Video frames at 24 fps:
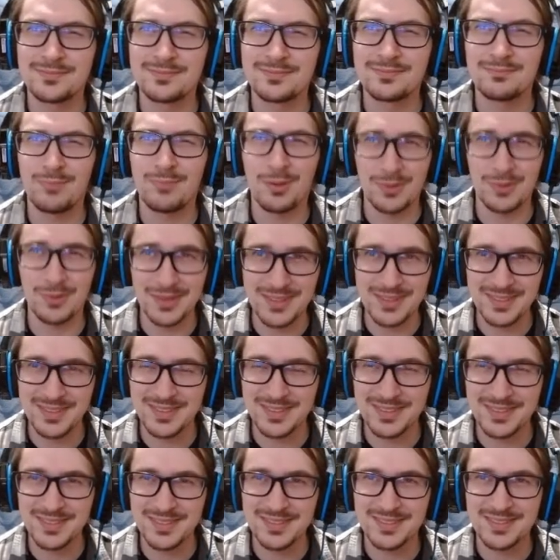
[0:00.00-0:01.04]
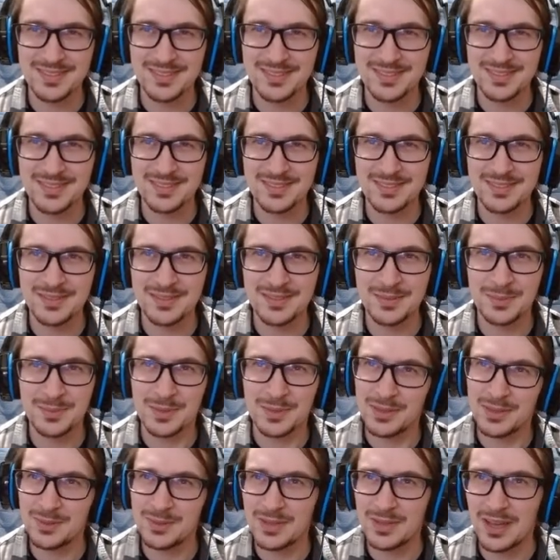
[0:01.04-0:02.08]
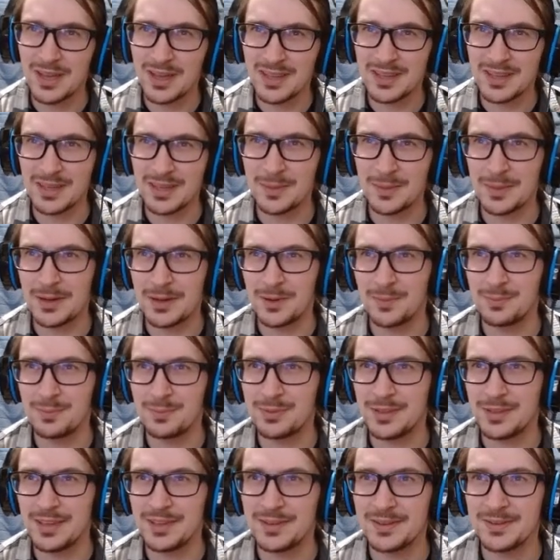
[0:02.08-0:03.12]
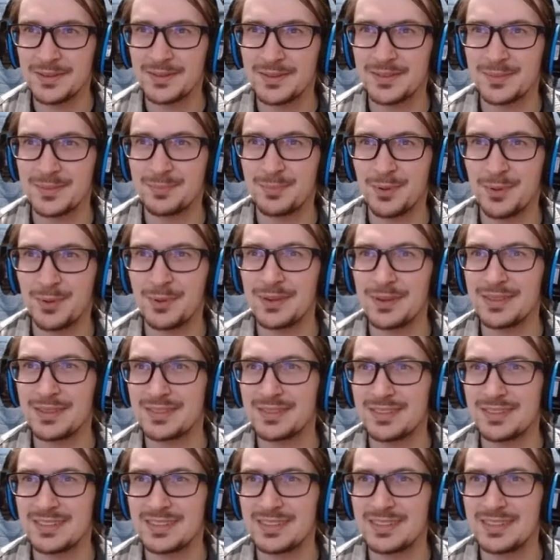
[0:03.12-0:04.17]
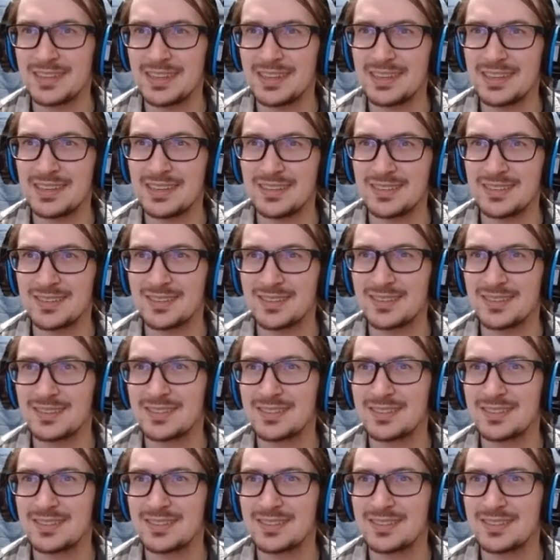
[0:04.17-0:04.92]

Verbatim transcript: Points? What are you talking about? Players and points and days.